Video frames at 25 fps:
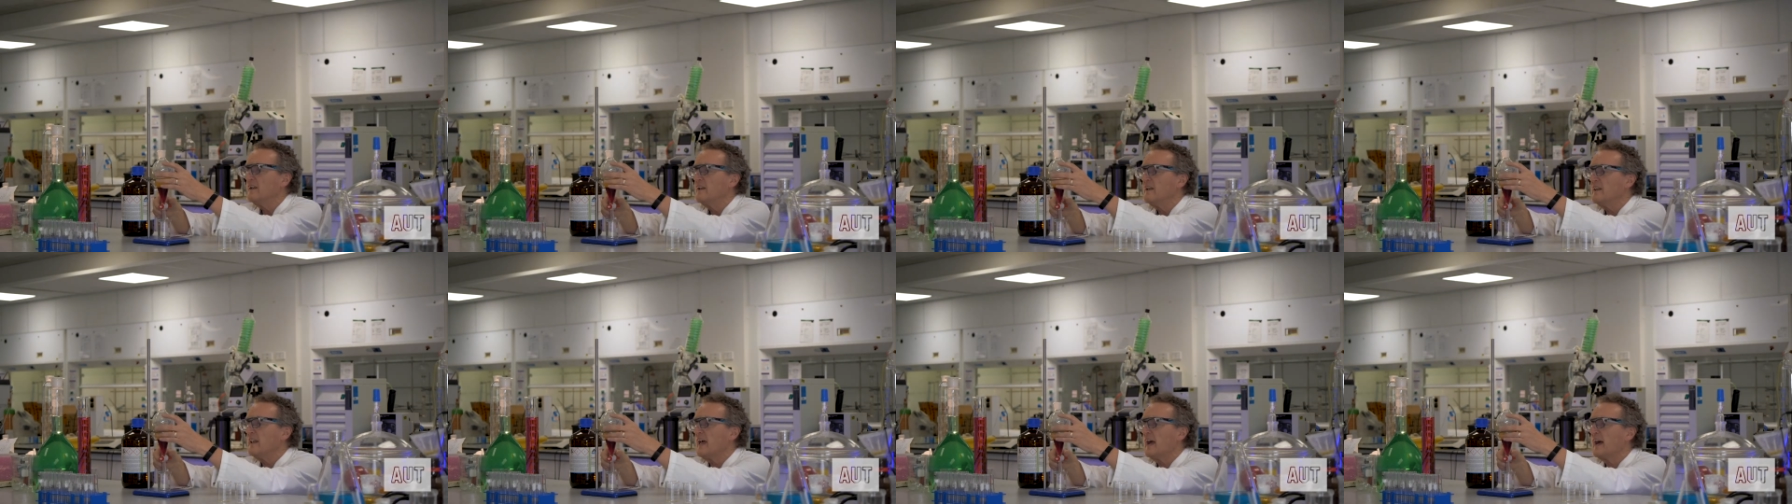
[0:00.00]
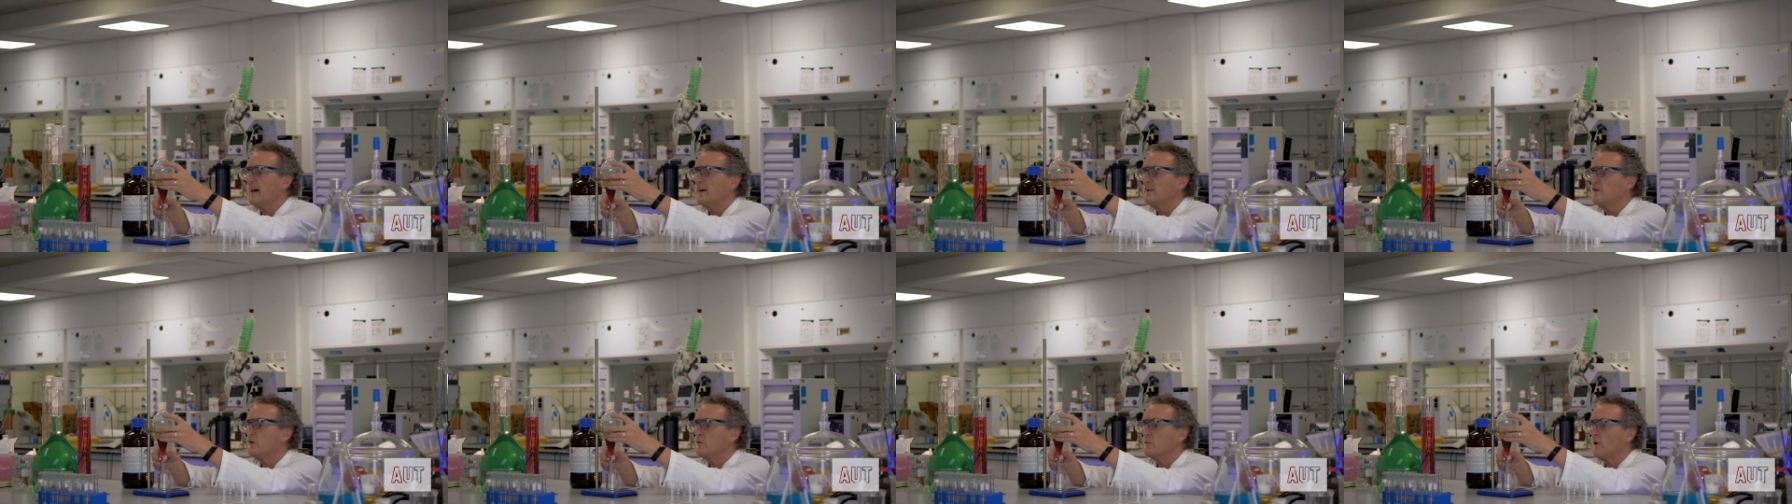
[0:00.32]

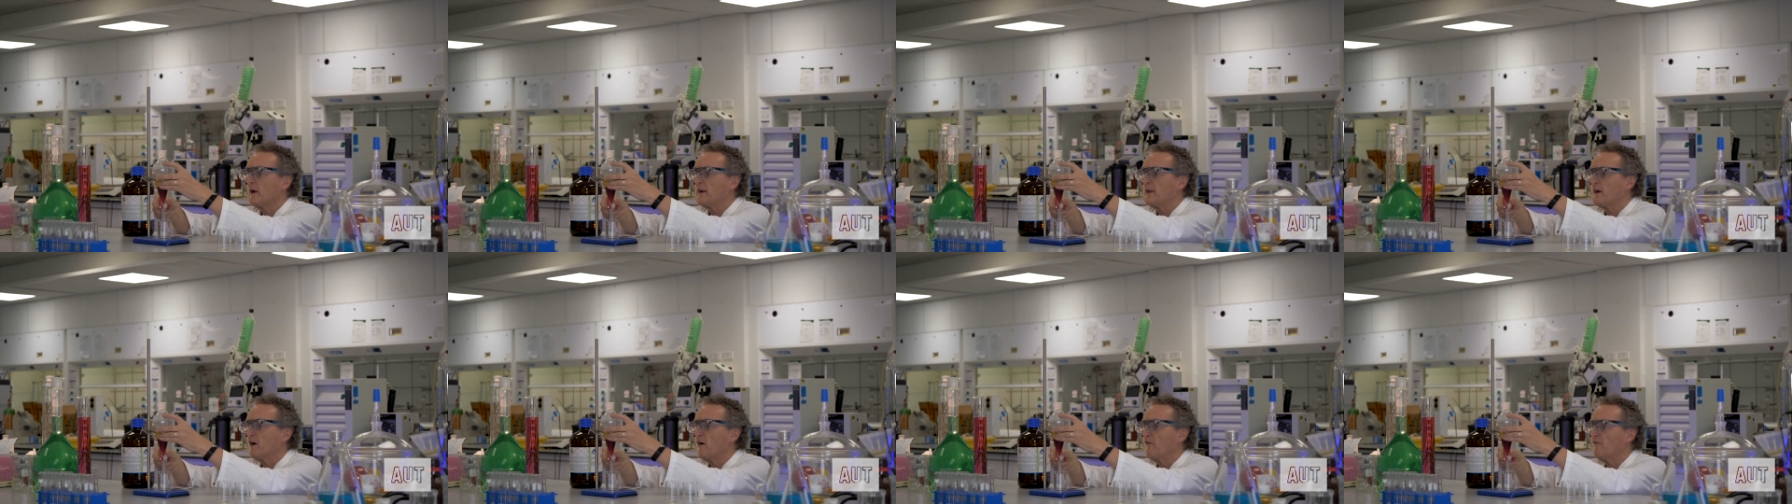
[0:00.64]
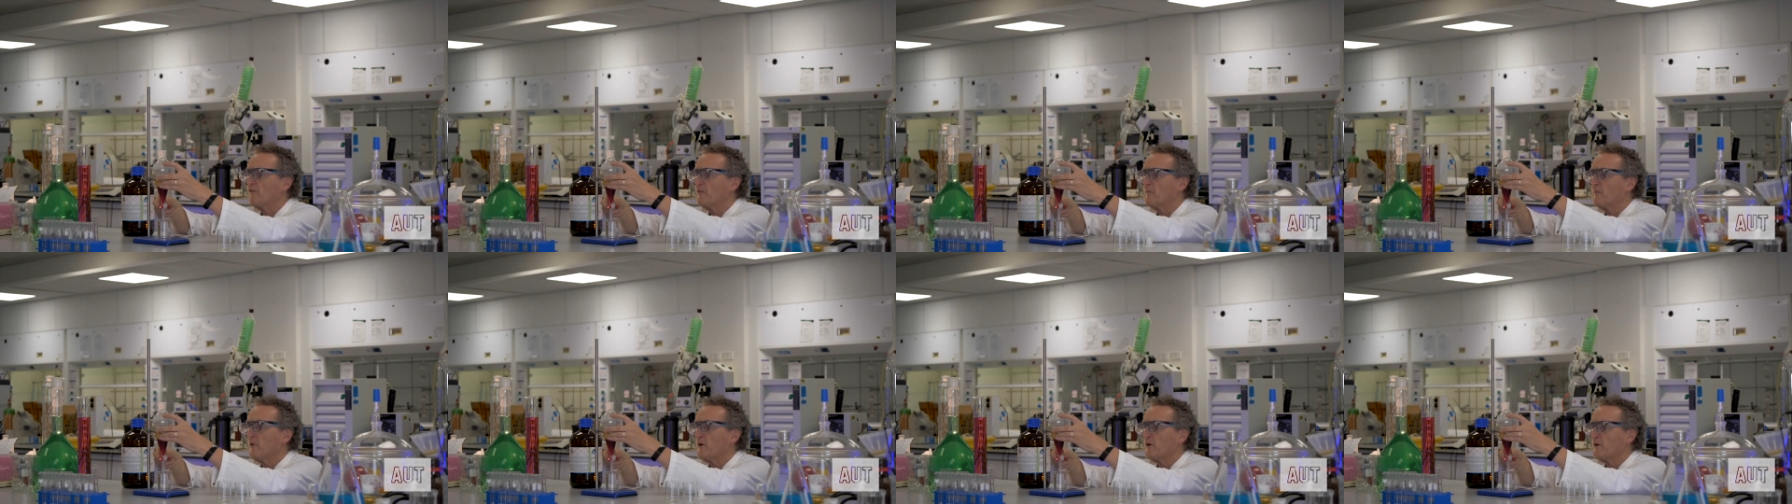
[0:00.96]
Now you're running
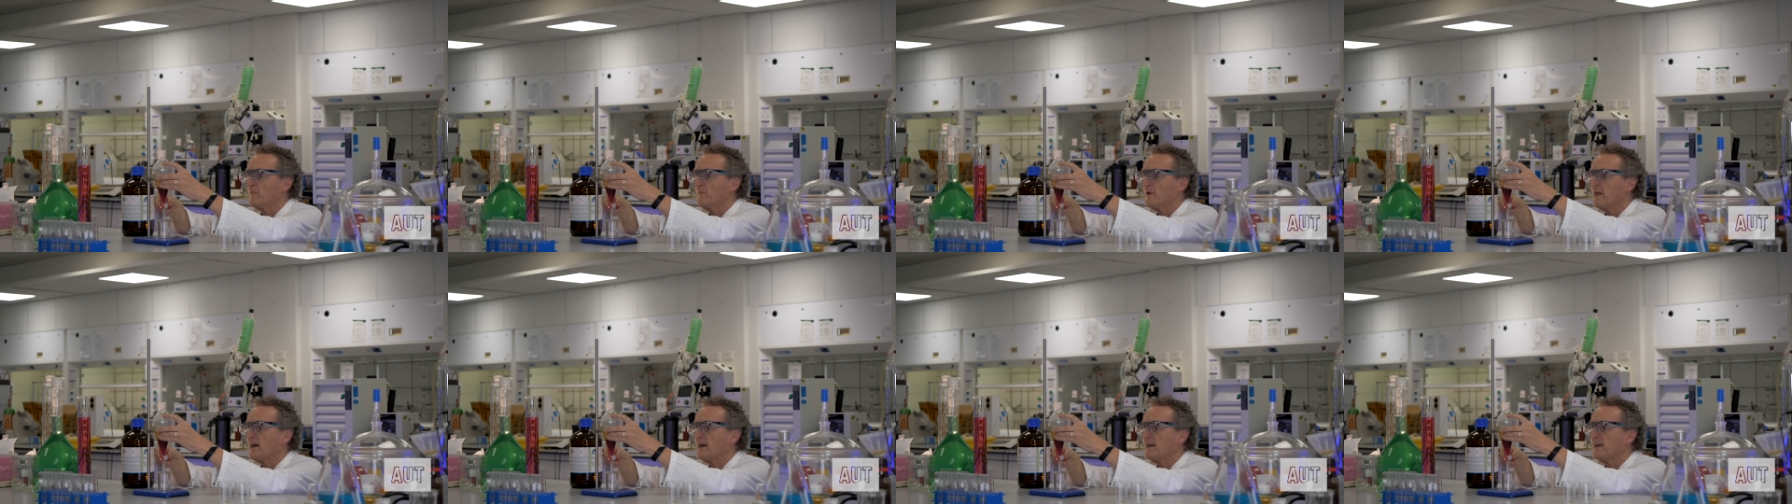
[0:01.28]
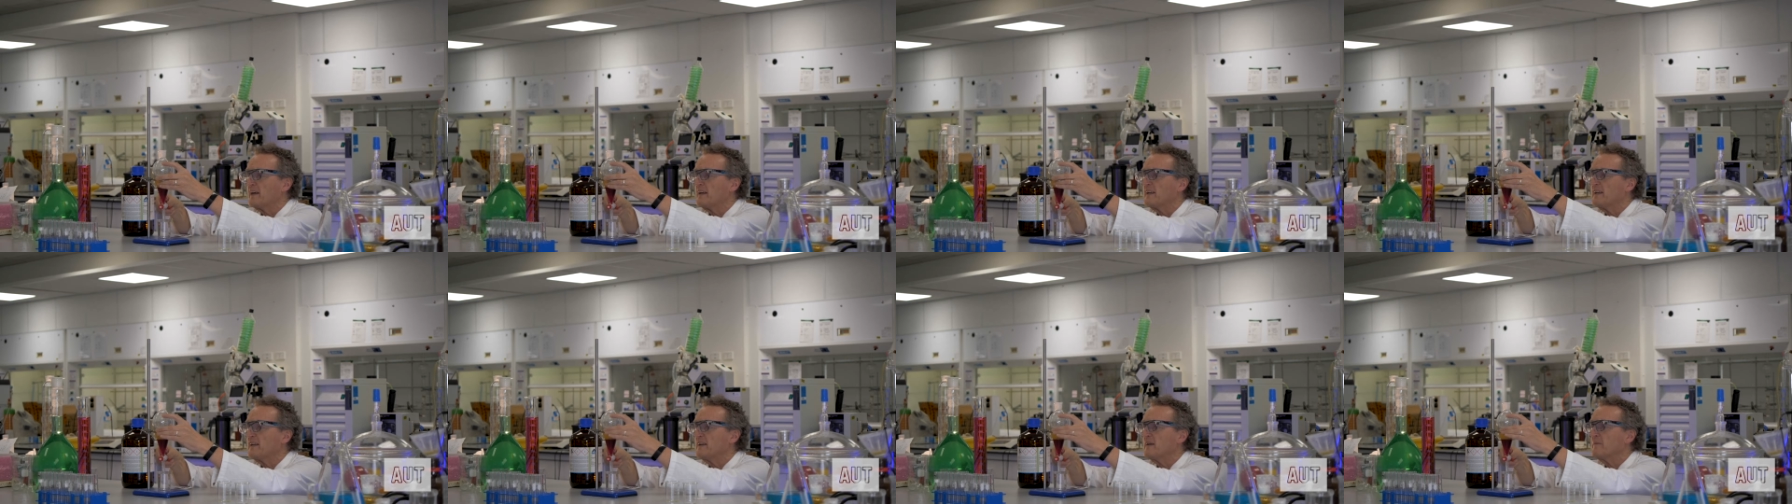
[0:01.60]
off the bottom
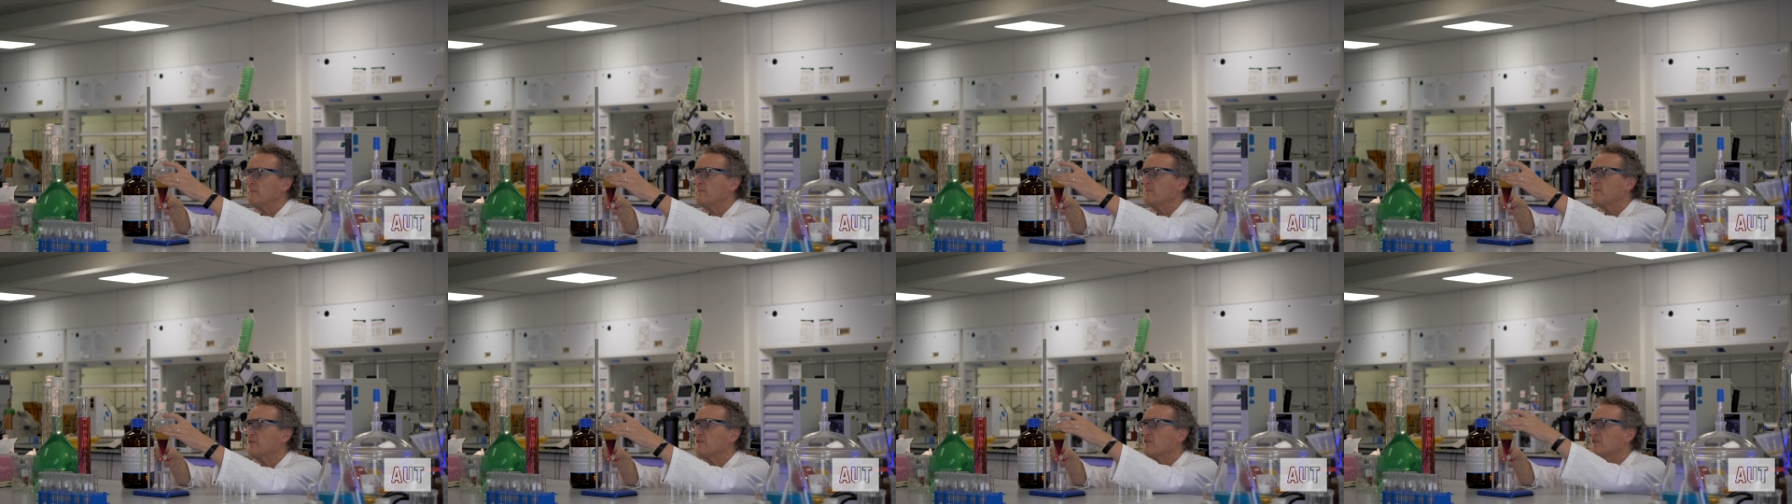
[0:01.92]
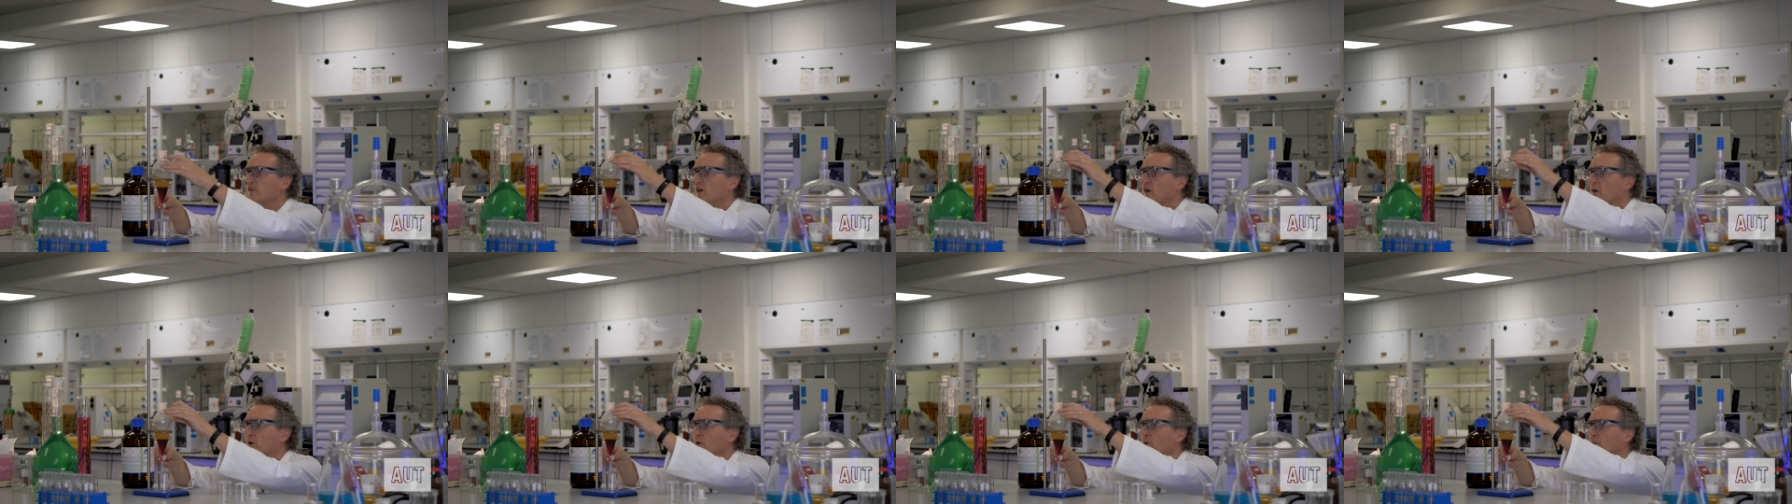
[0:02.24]
layer here.
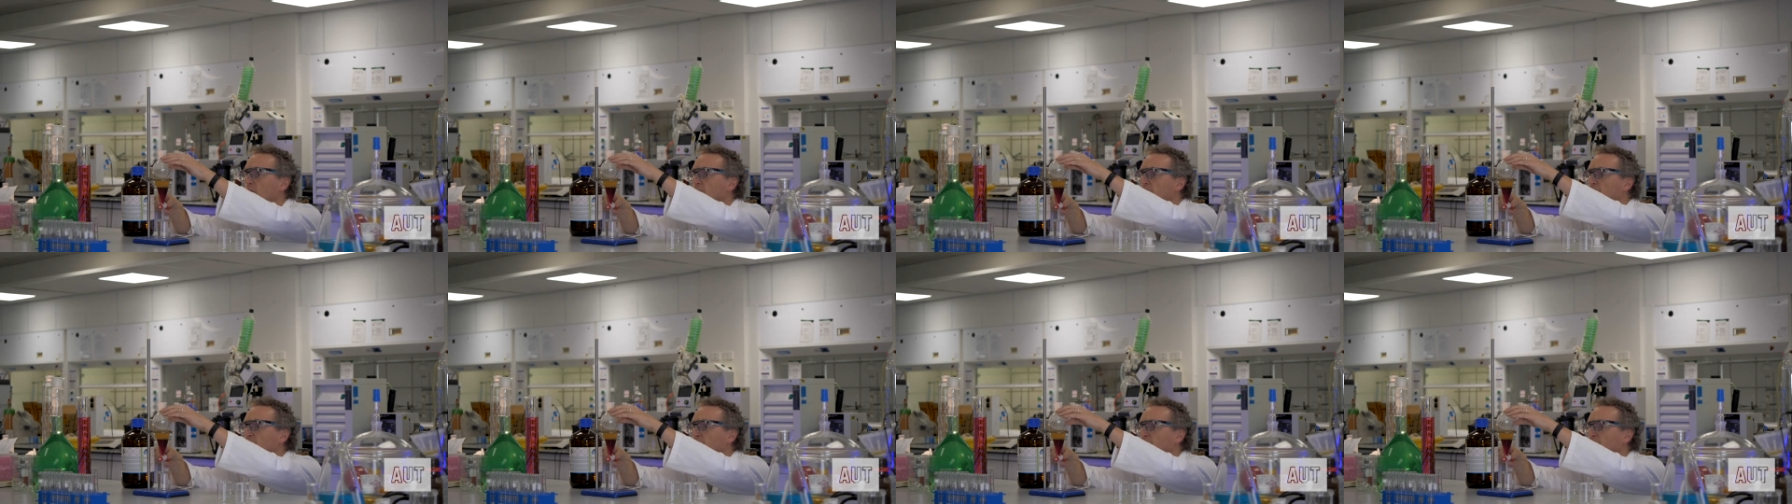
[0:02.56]
So